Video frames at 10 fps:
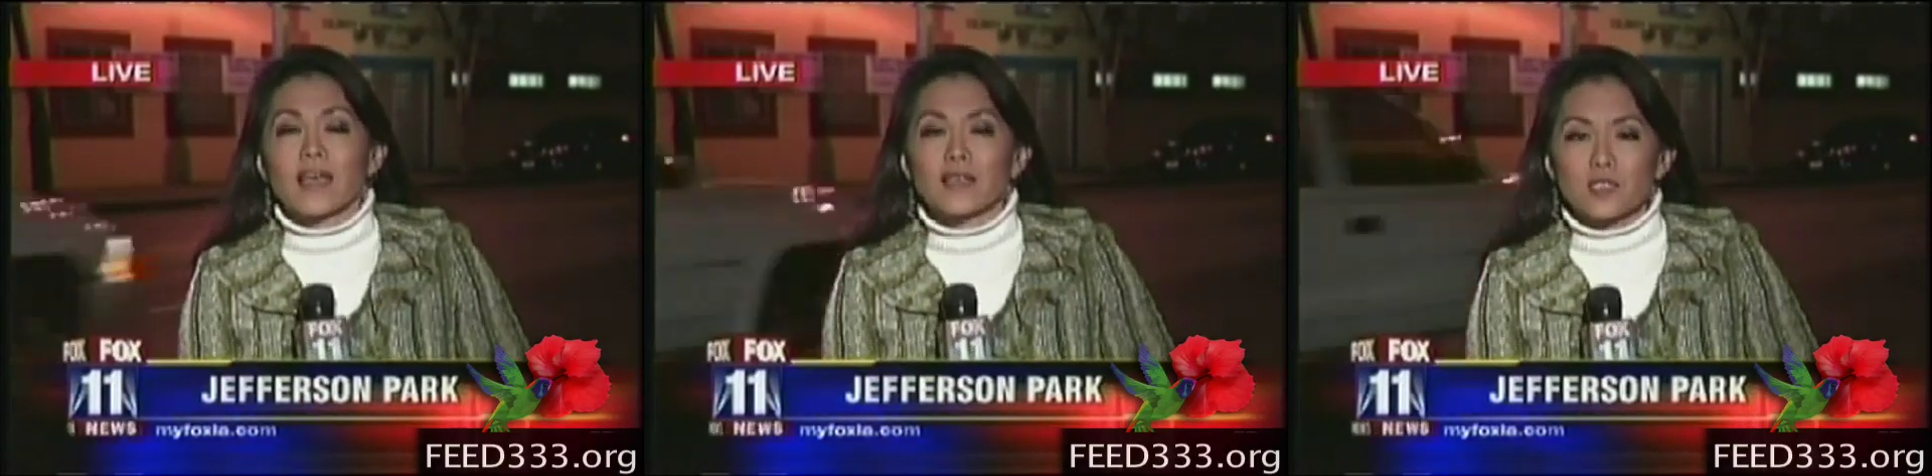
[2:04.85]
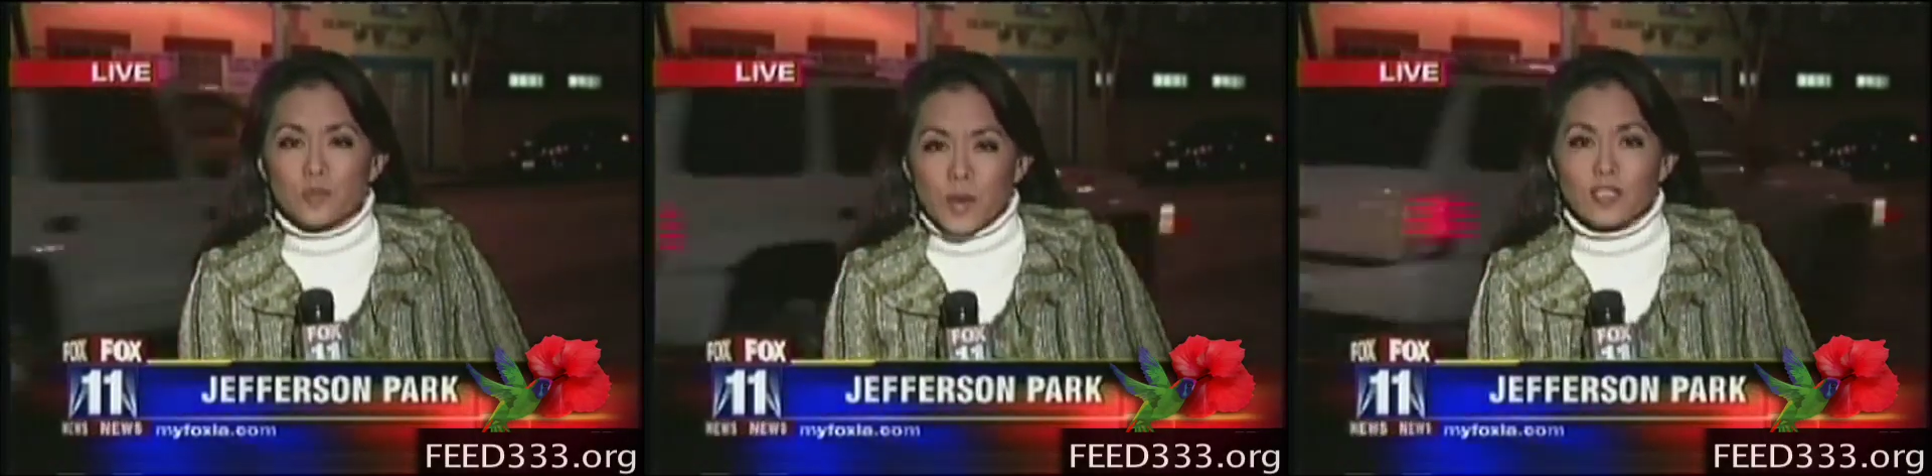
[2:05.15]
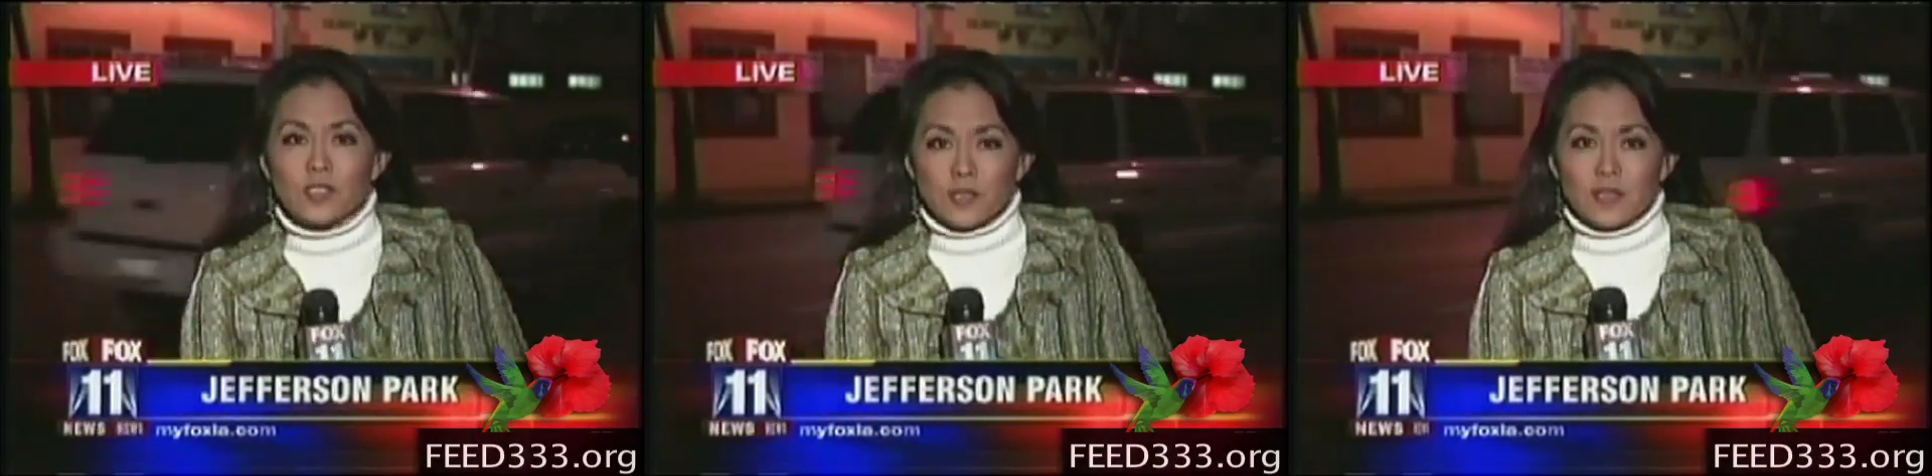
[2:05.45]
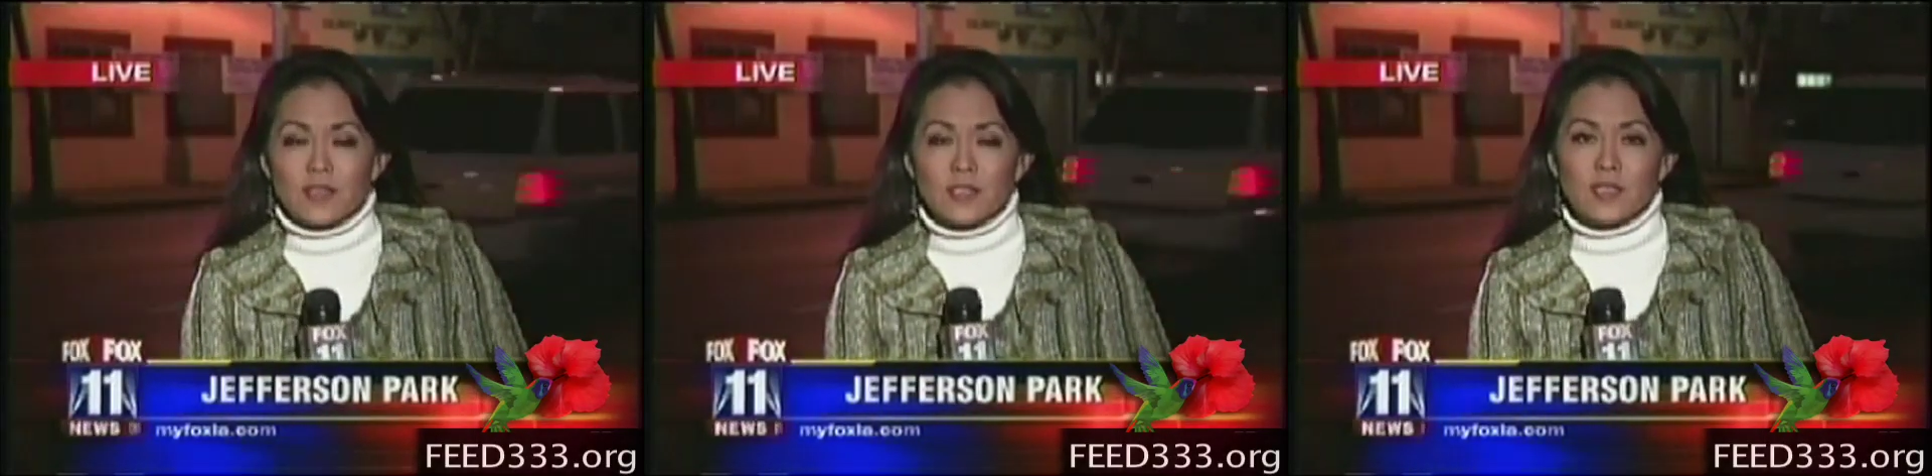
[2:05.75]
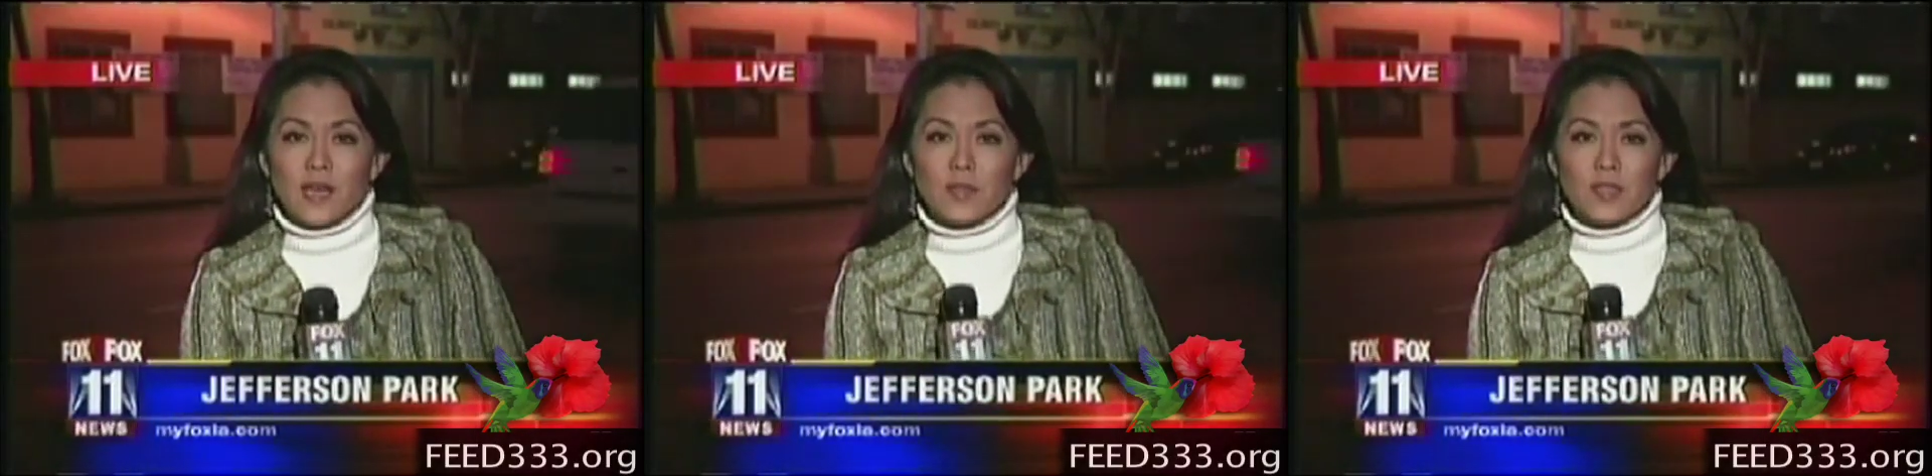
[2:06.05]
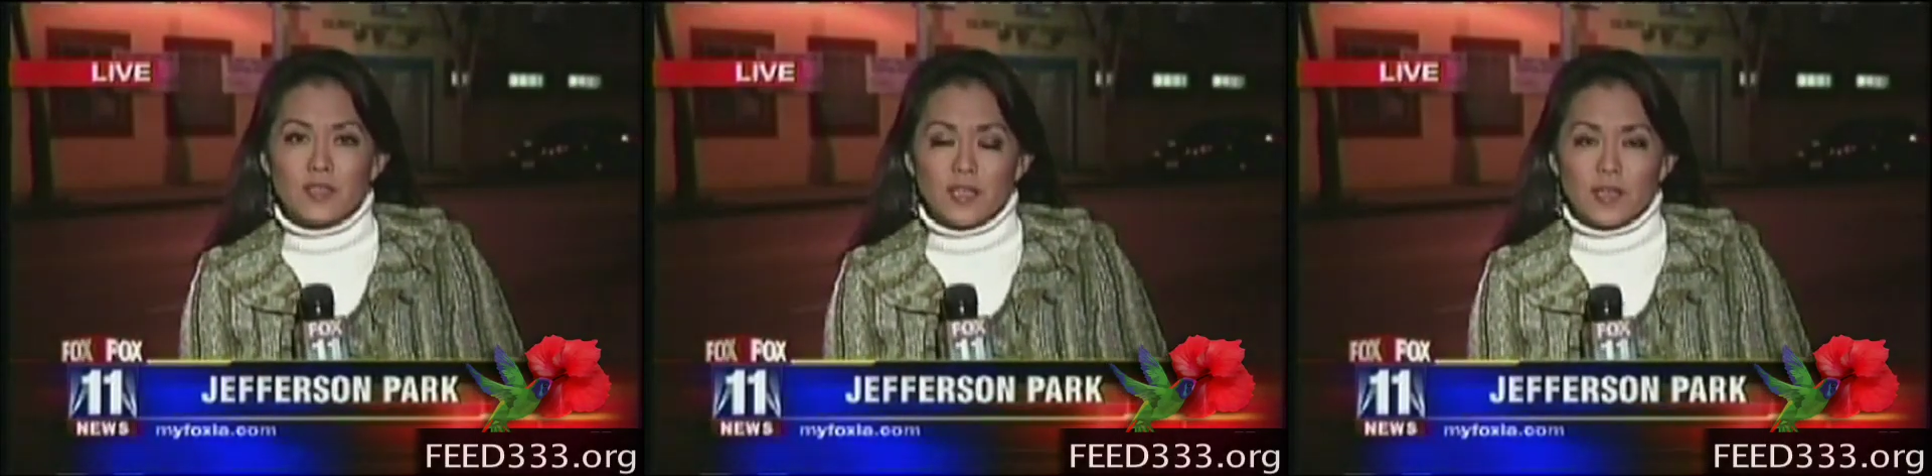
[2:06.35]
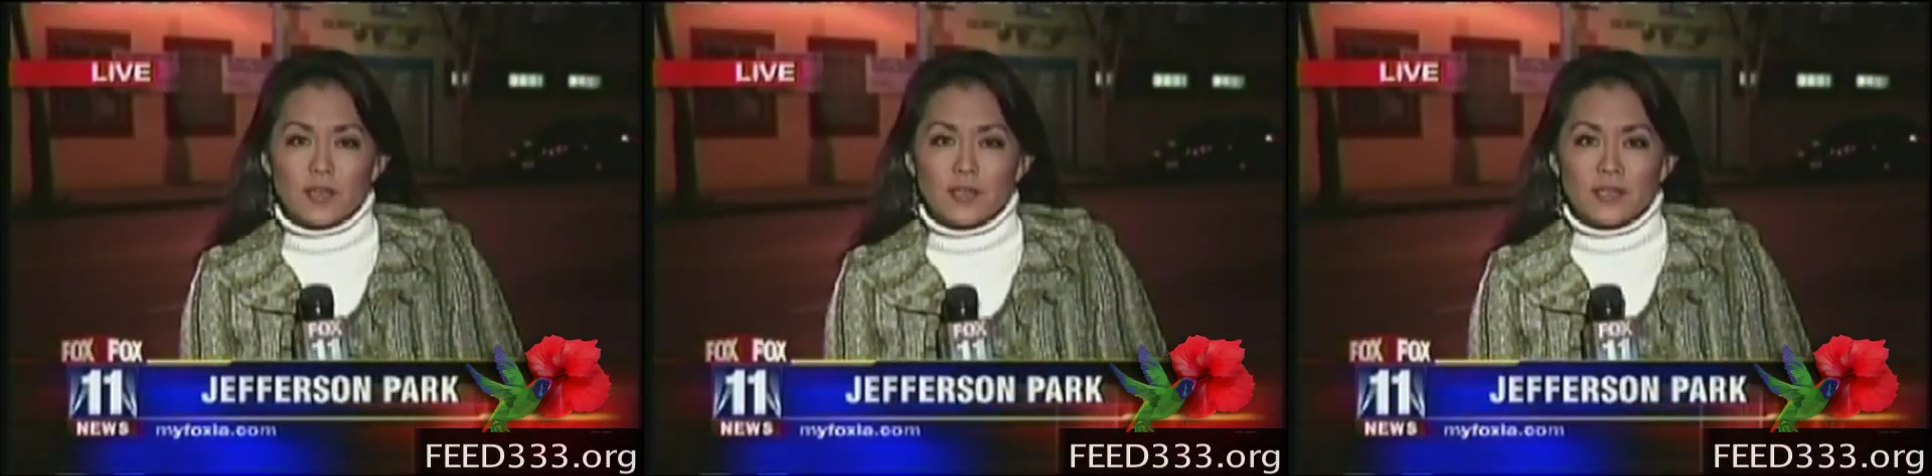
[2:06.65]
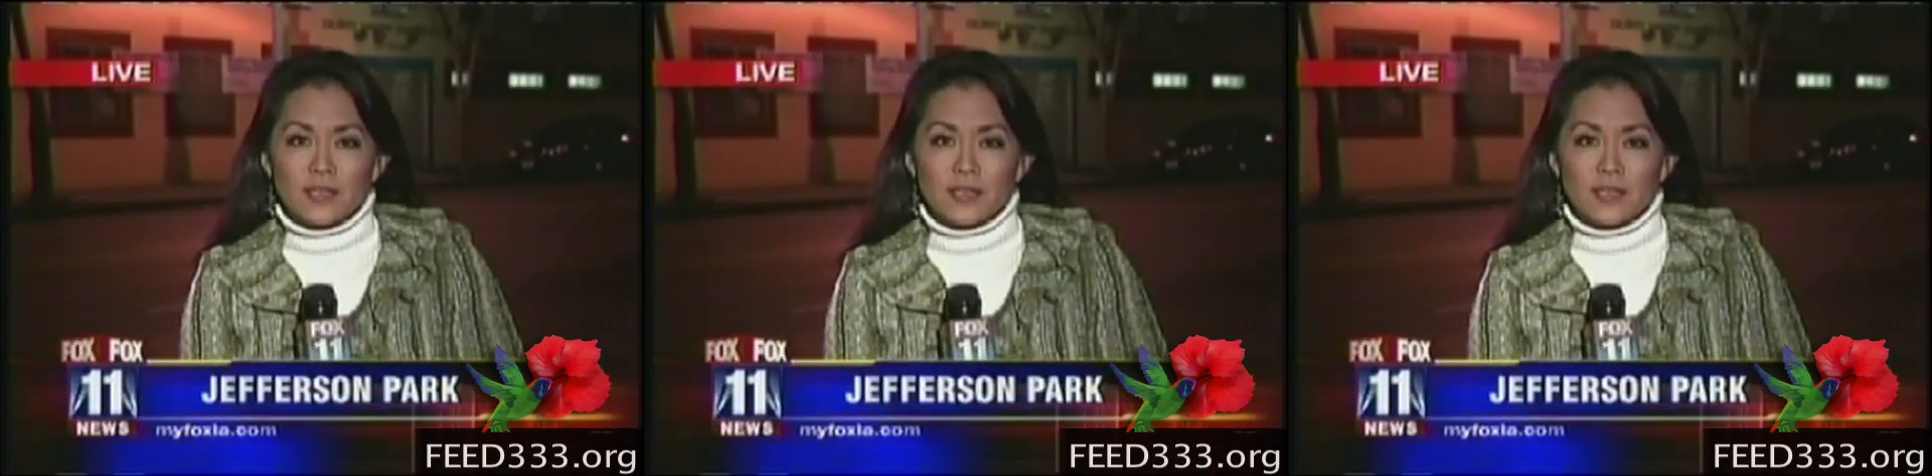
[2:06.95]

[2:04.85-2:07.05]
especially this time of the year.